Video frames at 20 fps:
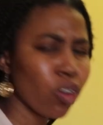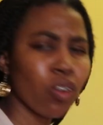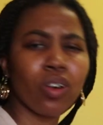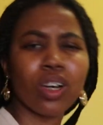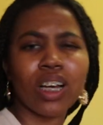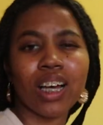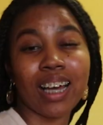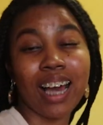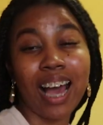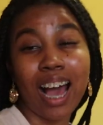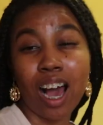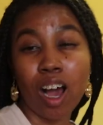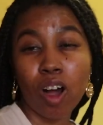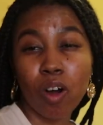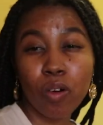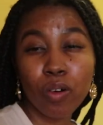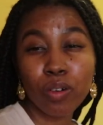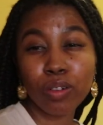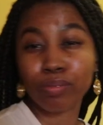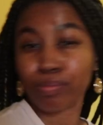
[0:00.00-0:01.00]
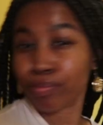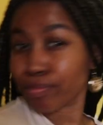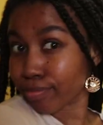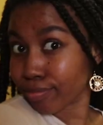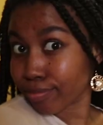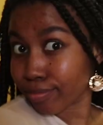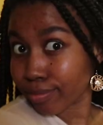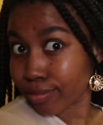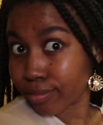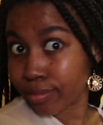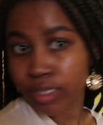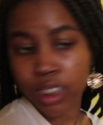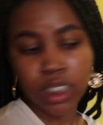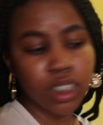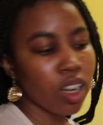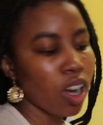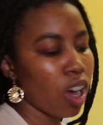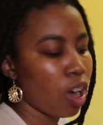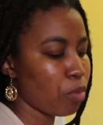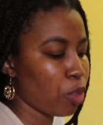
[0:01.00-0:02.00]
or Cacao,
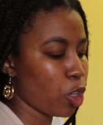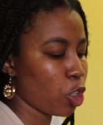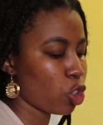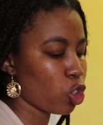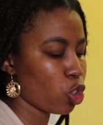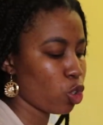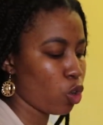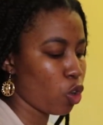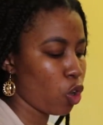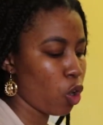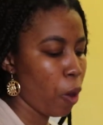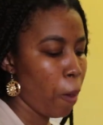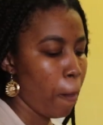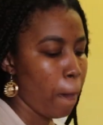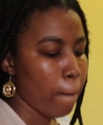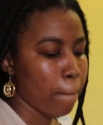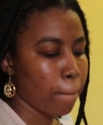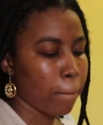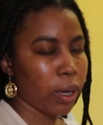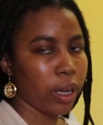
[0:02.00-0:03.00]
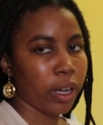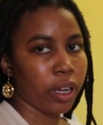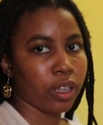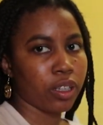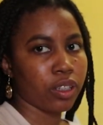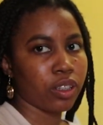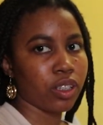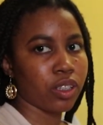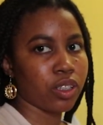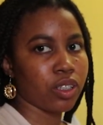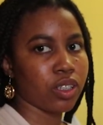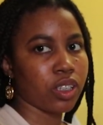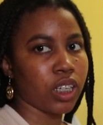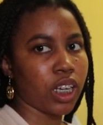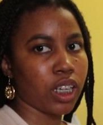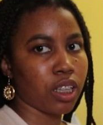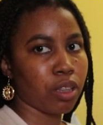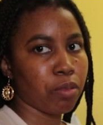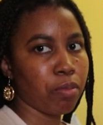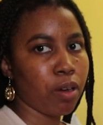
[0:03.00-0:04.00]
I'm not sure, but this is
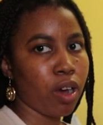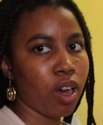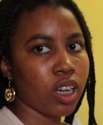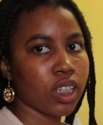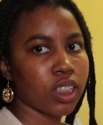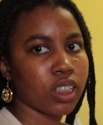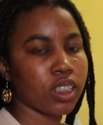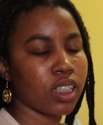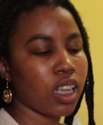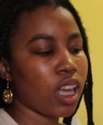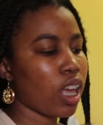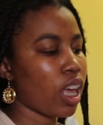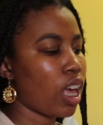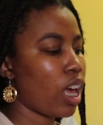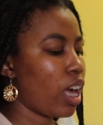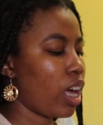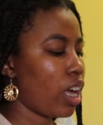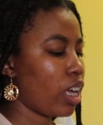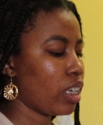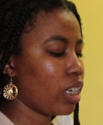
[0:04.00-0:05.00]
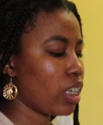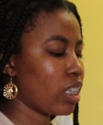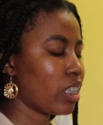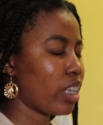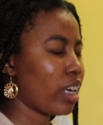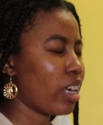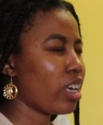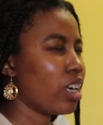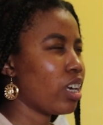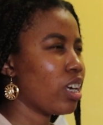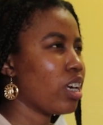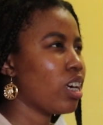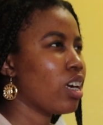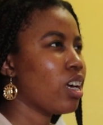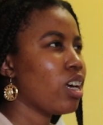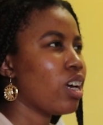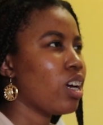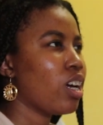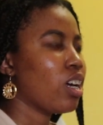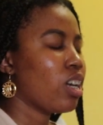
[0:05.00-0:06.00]
like the box, and they
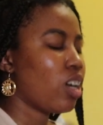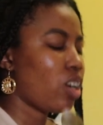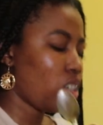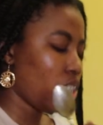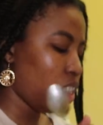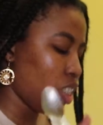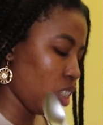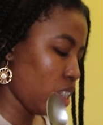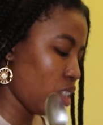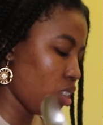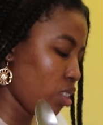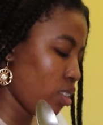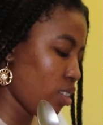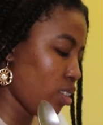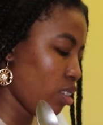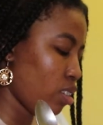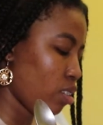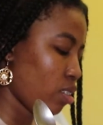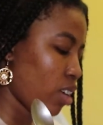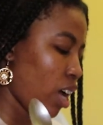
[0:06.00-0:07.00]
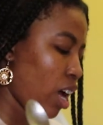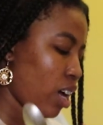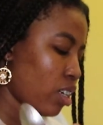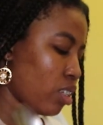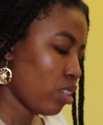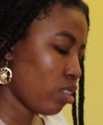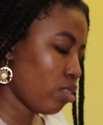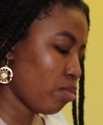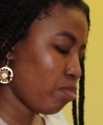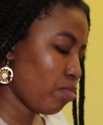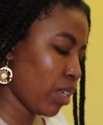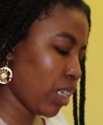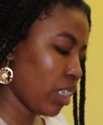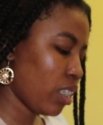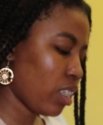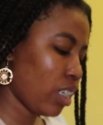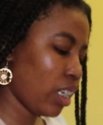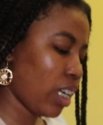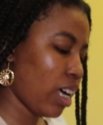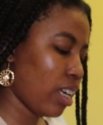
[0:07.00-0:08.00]
just kind of
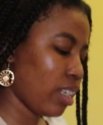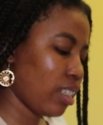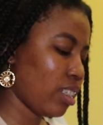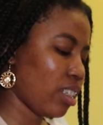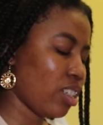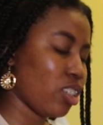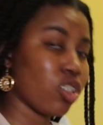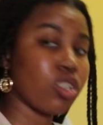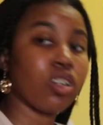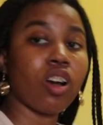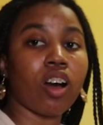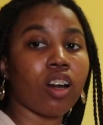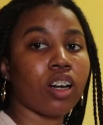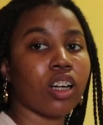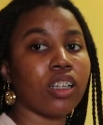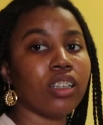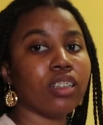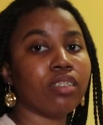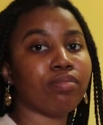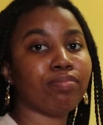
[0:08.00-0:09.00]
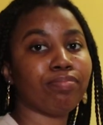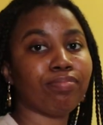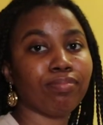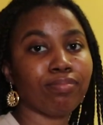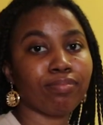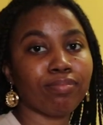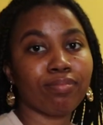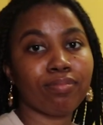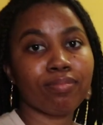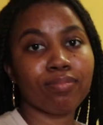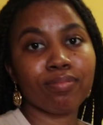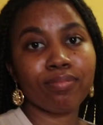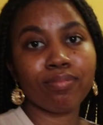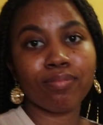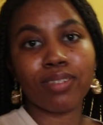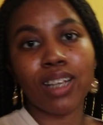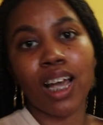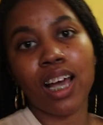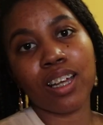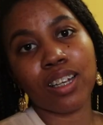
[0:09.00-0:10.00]
specialize in chocolate.
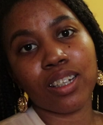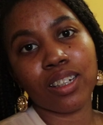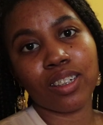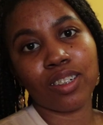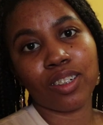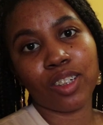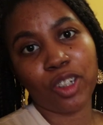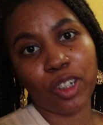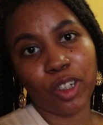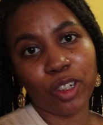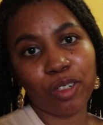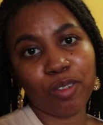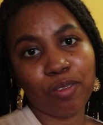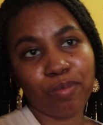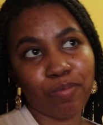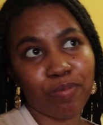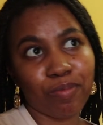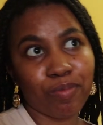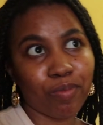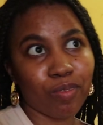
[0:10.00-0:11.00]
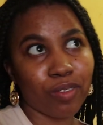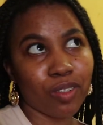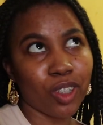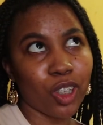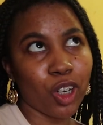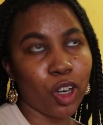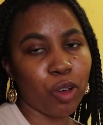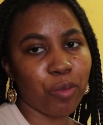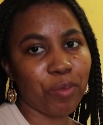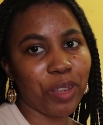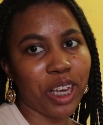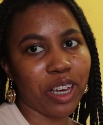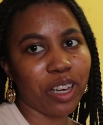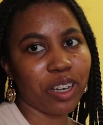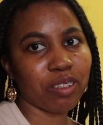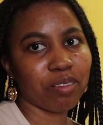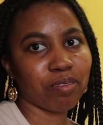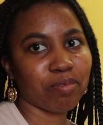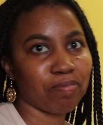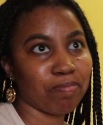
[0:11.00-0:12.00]
And you know, if you know
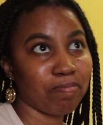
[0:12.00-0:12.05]
me,